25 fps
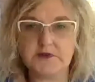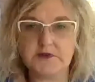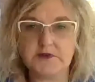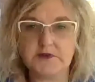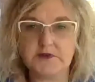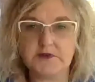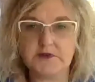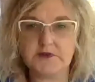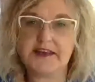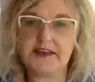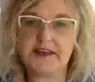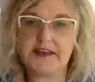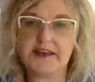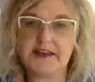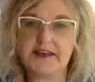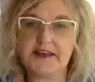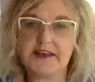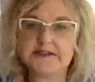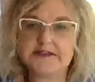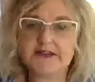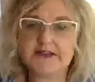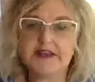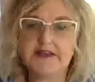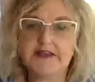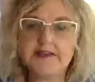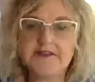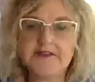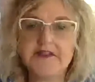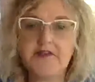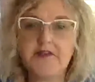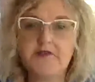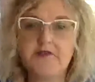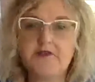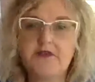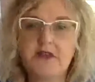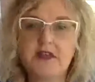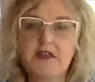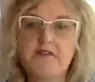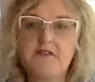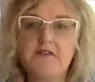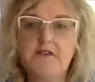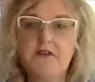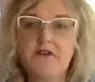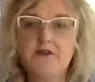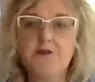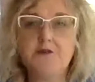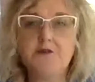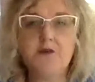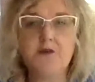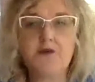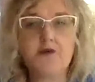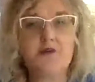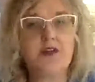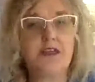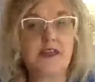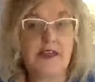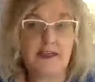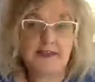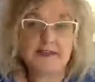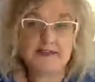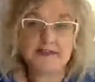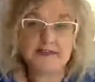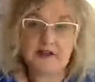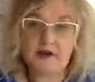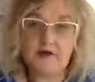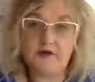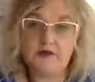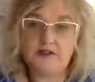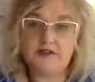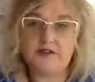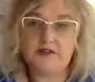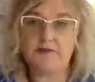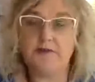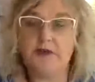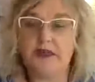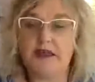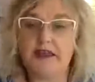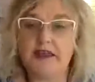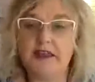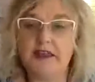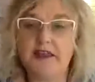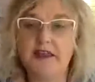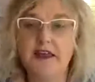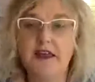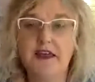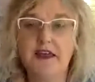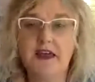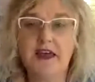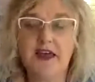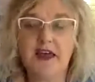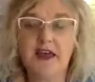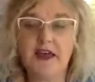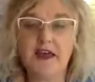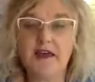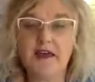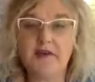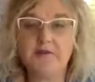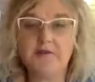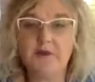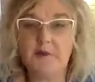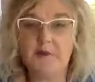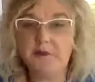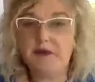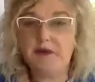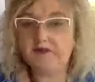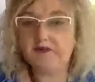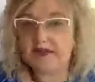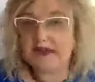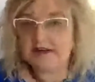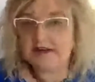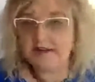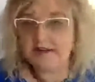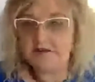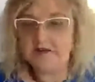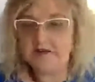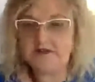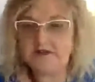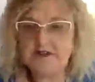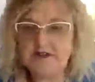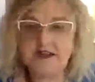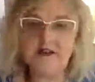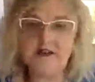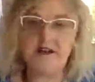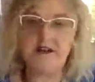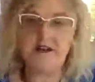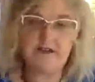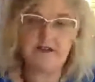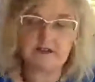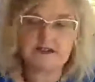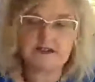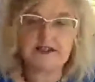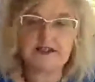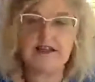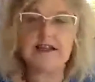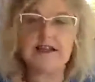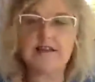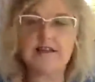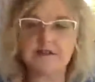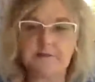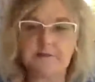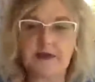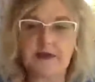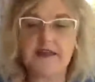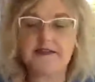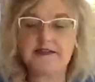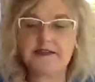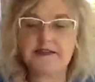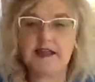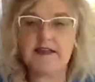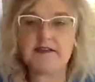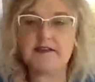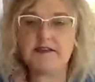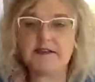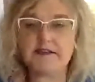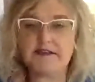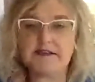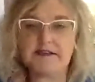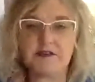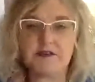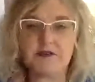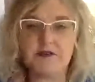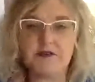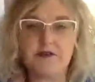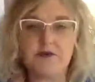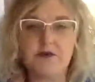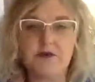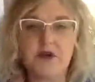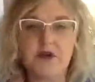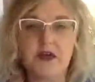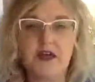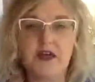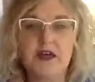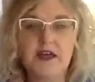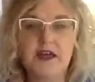animals. So if your book is going to be about animals, then obviously it makes sense to